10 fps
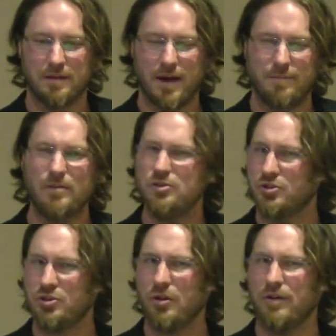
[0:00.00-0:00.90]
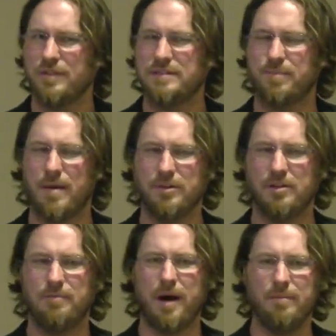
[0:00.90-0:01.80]
I'm not sure if it's
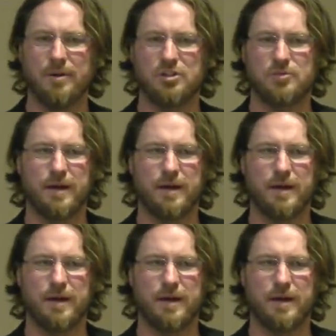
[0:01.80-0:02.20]
publicly published,